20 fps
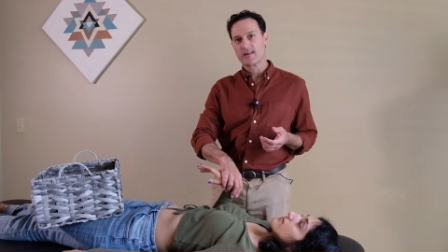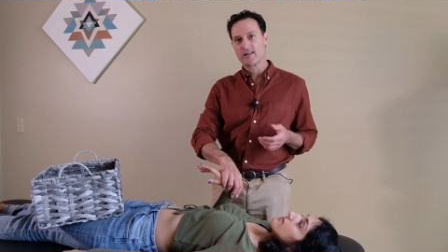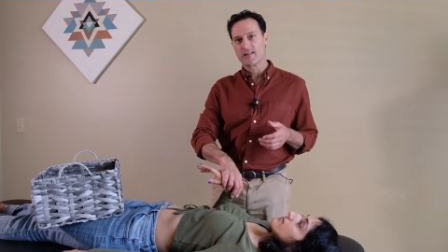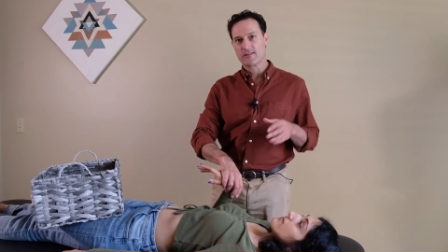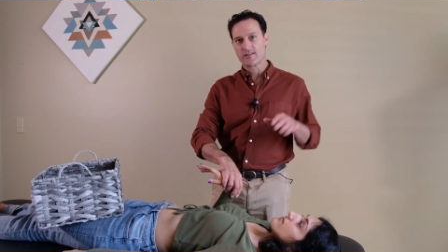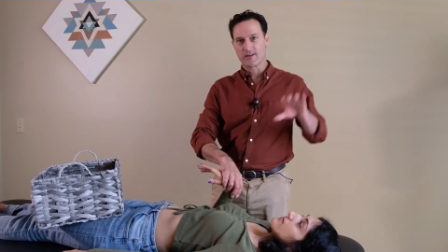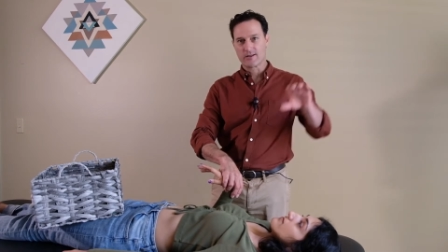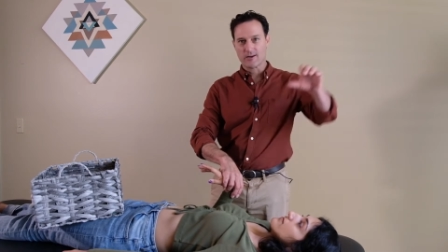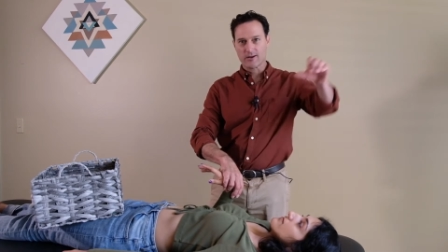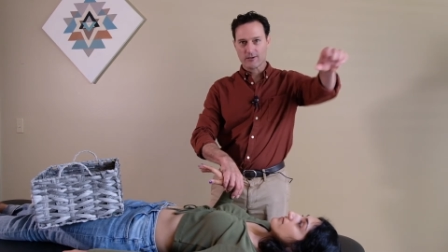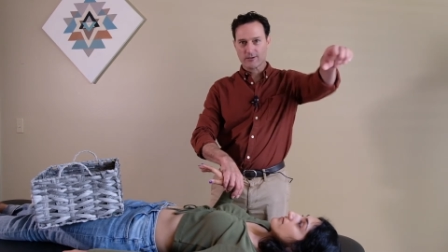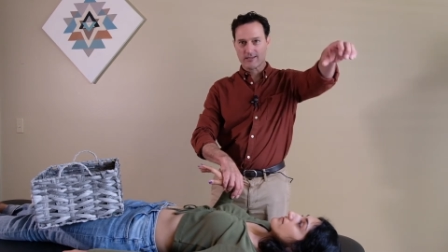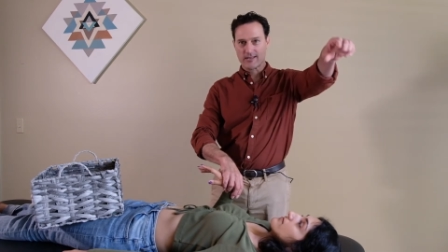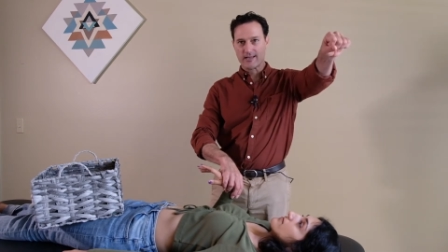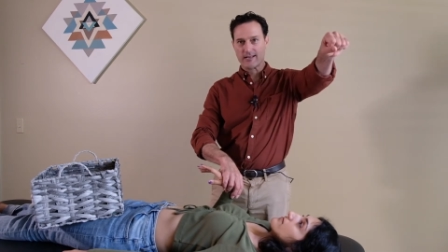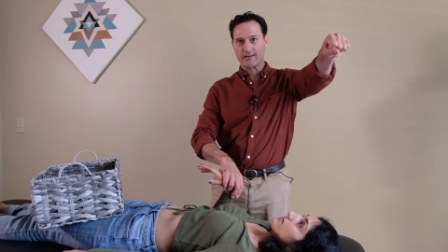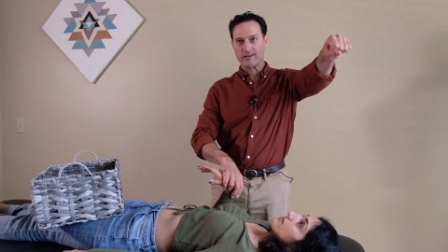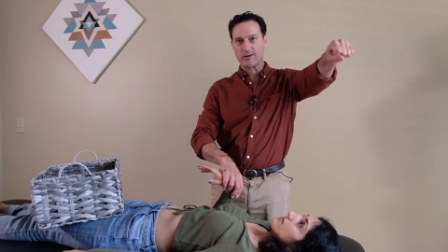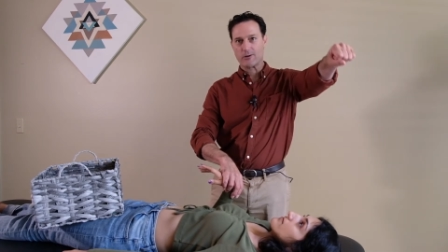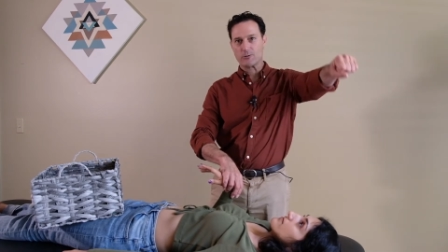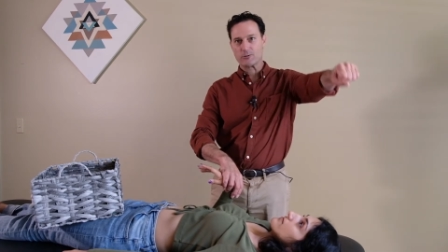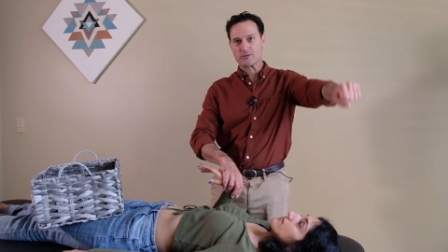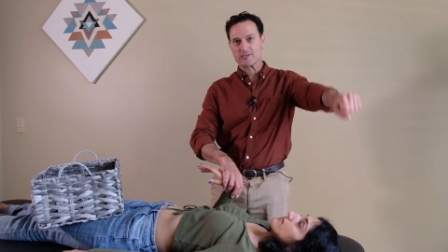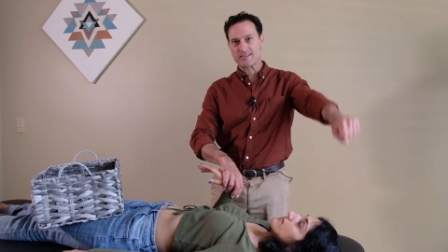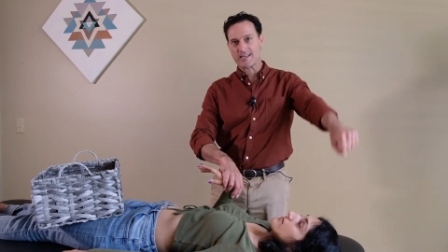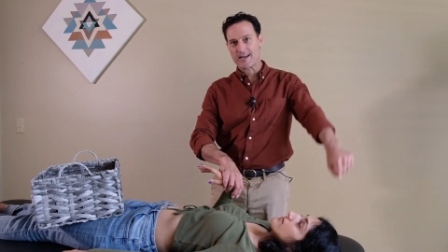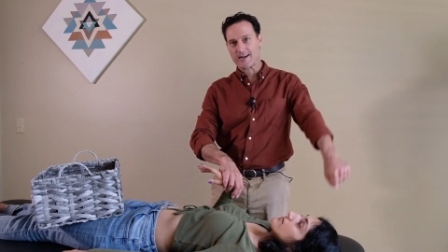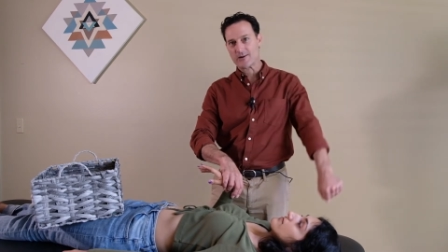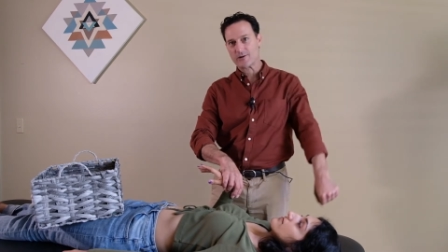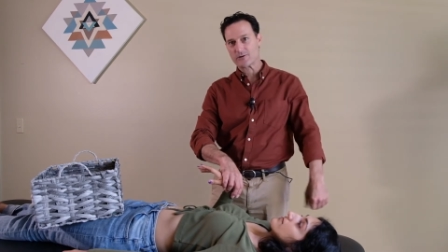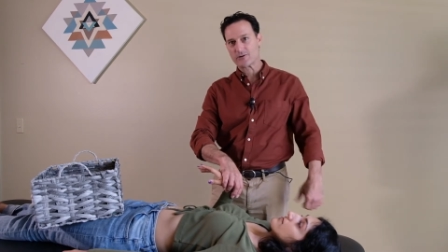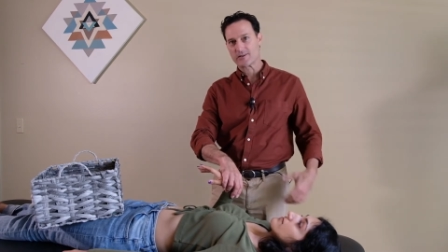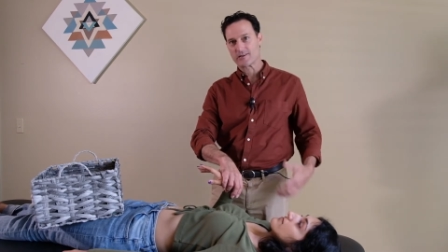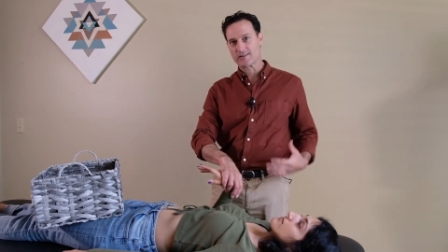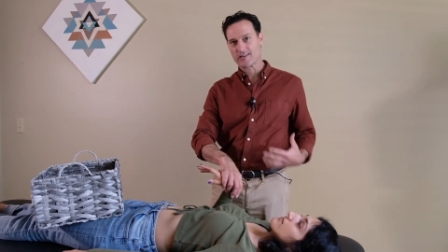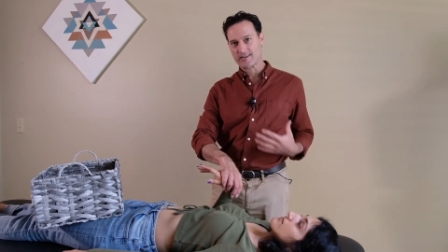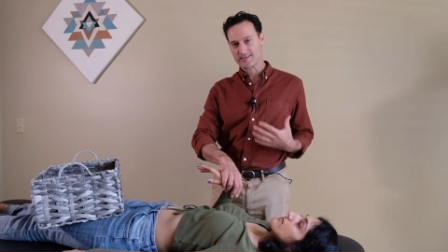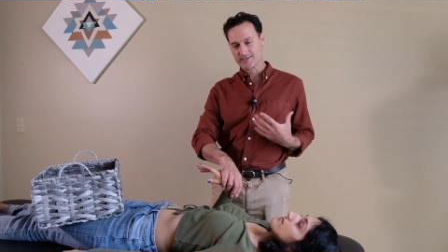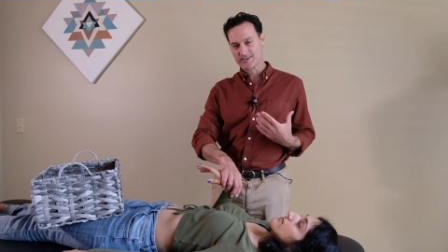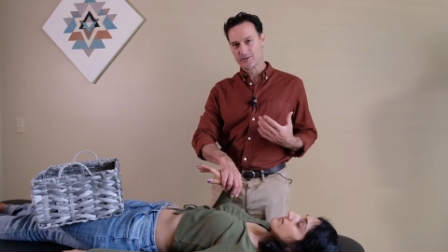the guard gate goes down and
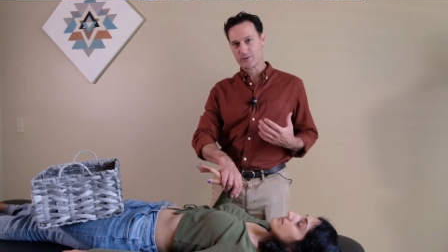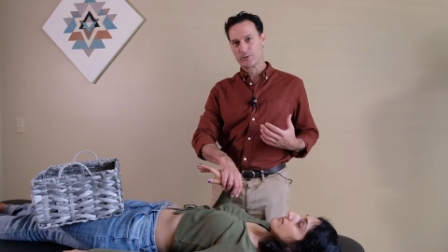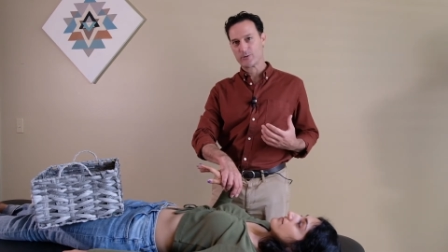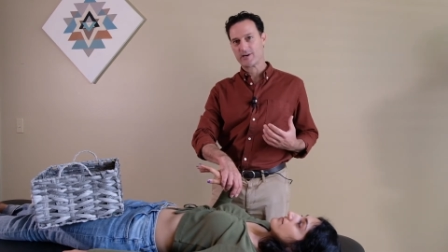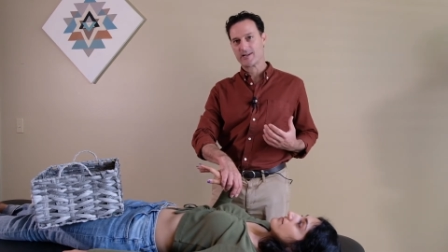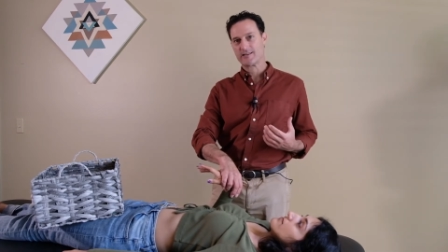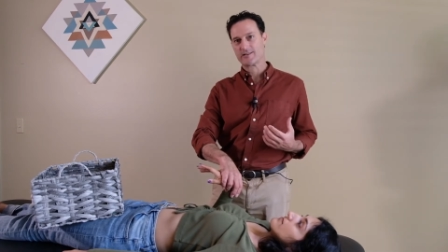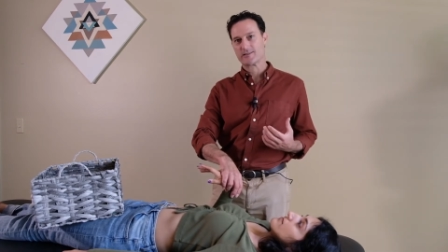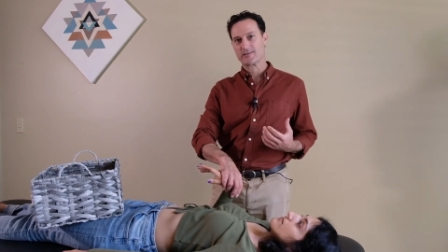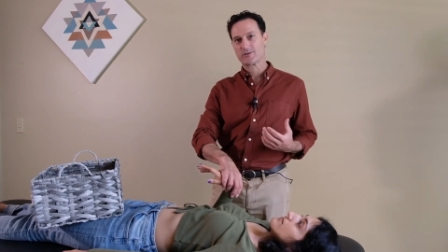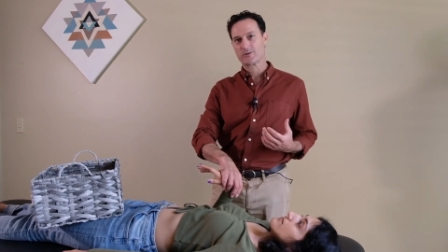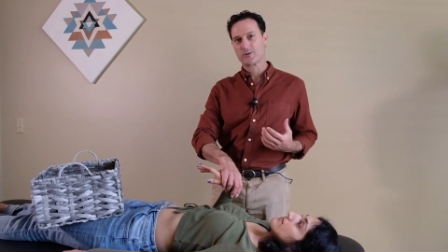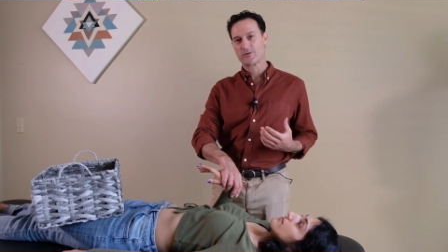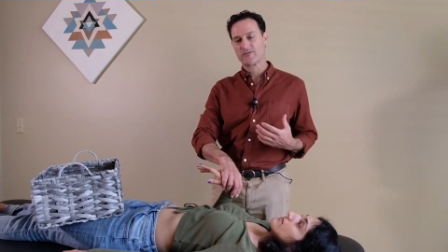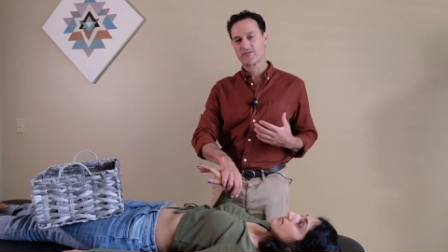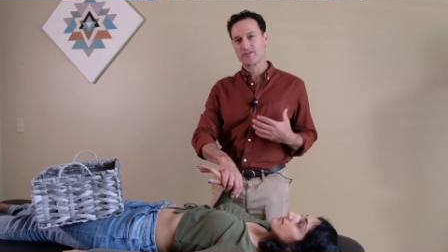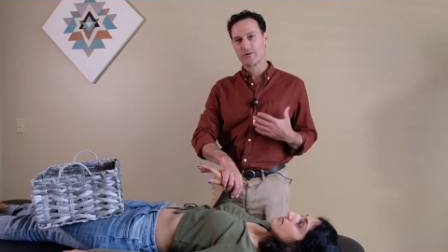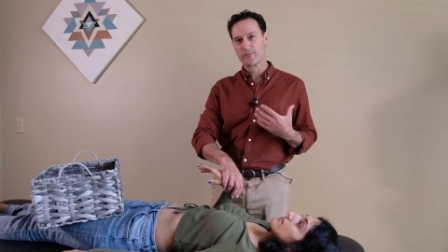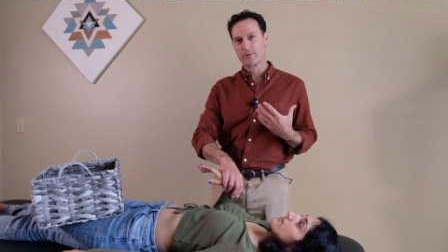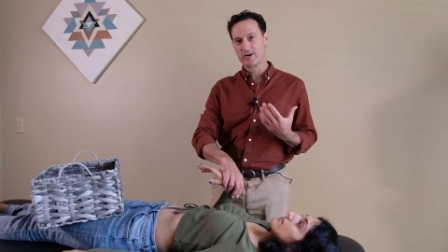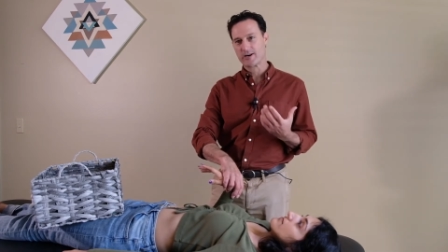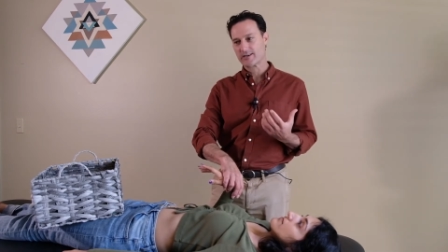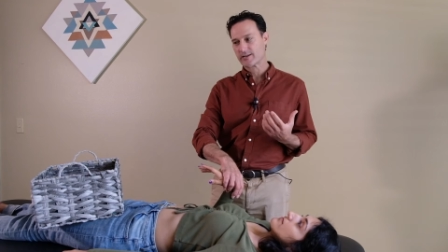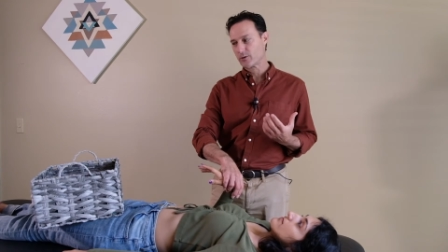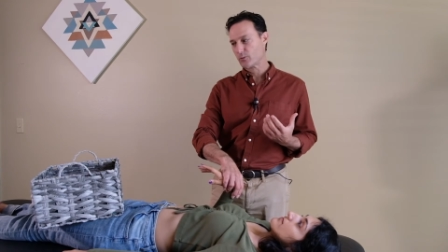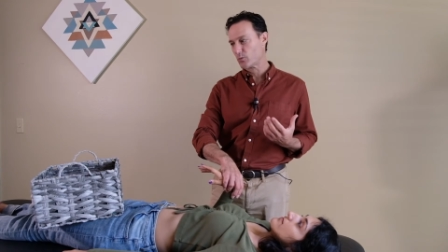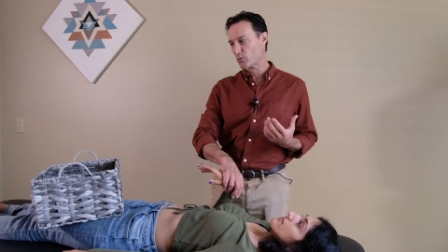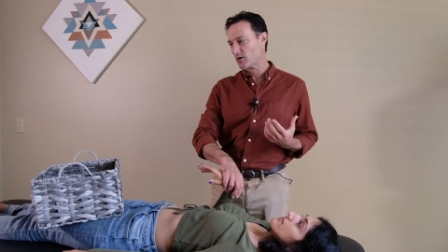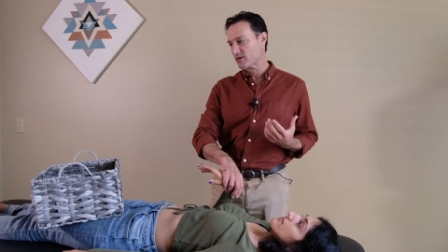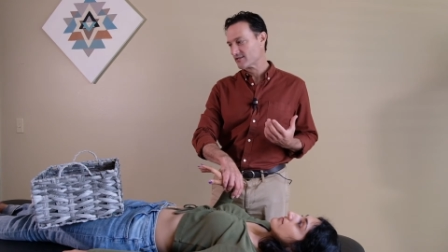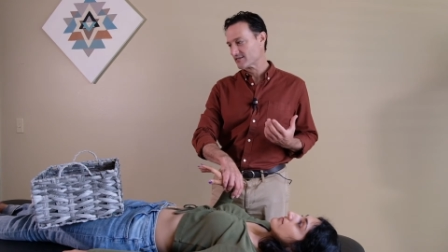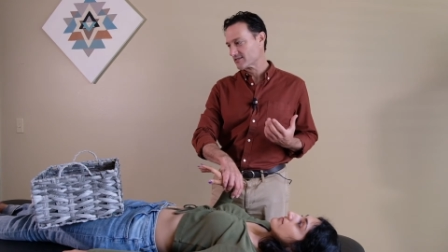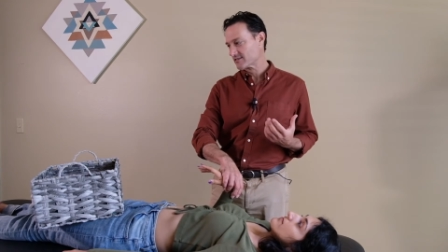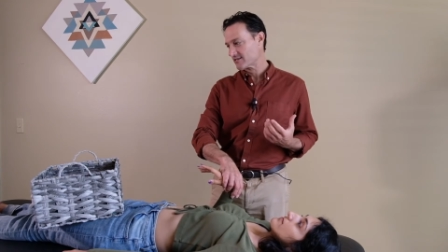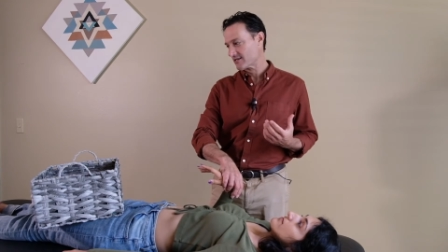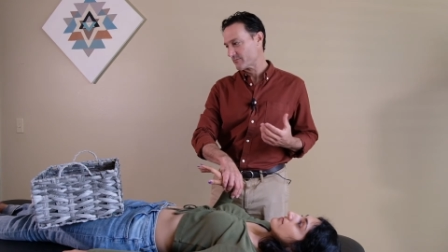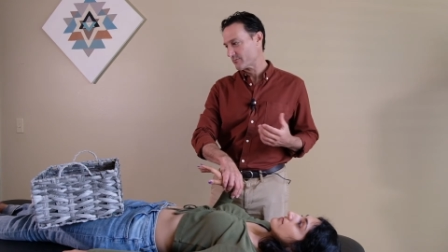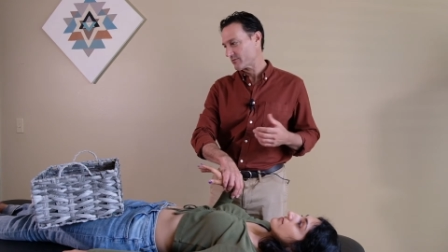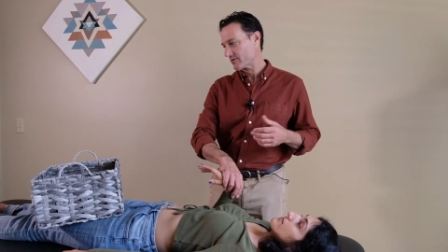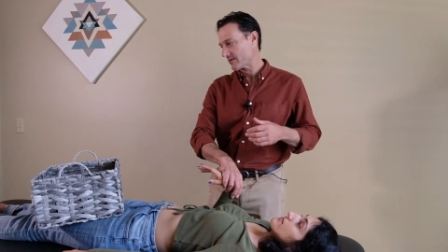lets you in. So if the body wants
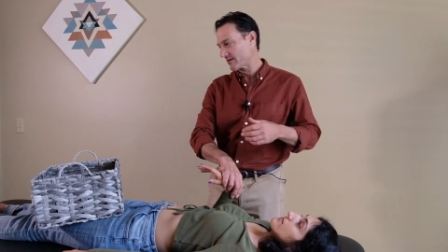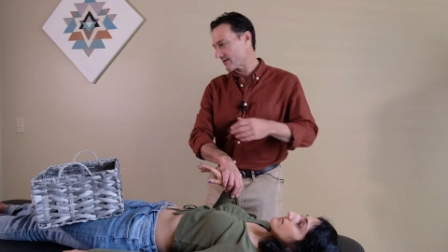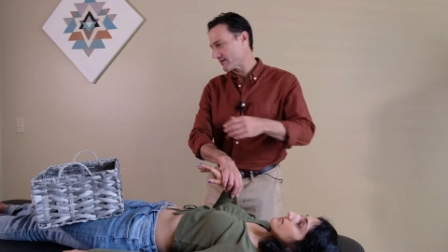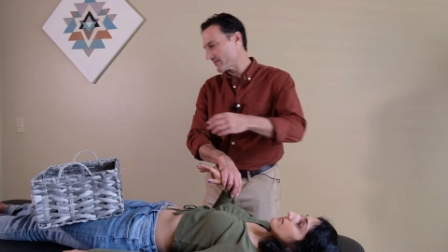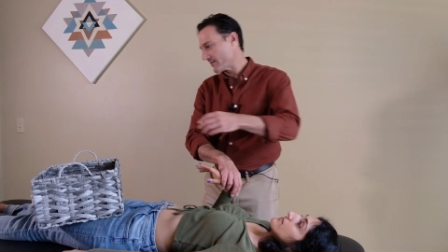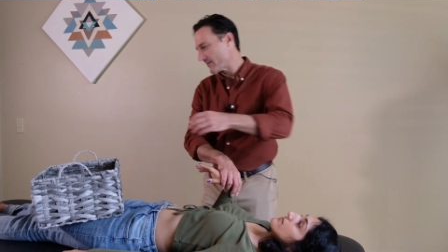something,